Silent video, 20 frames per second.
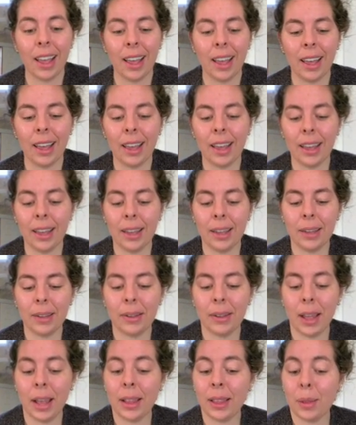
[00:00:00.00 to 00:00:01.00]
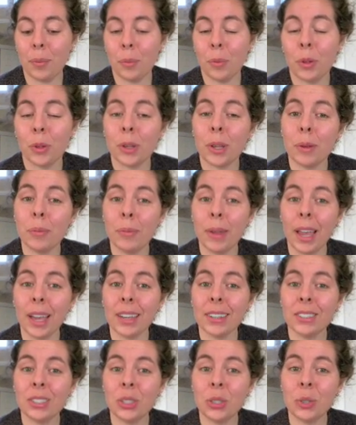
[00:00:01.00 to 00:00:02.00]
and then we'll come
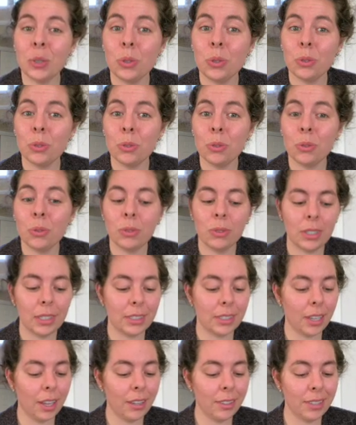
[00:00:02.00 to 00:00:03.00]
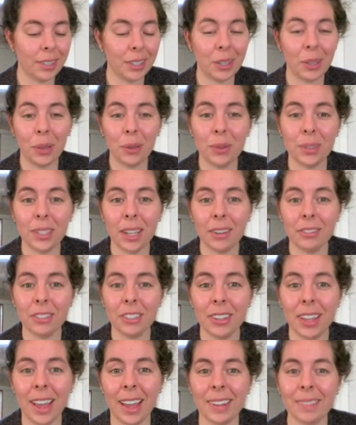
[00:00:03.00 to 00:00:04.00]
back to discuss and close after
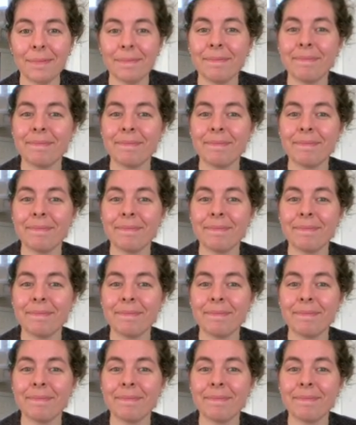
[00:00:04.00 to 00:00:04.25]
that.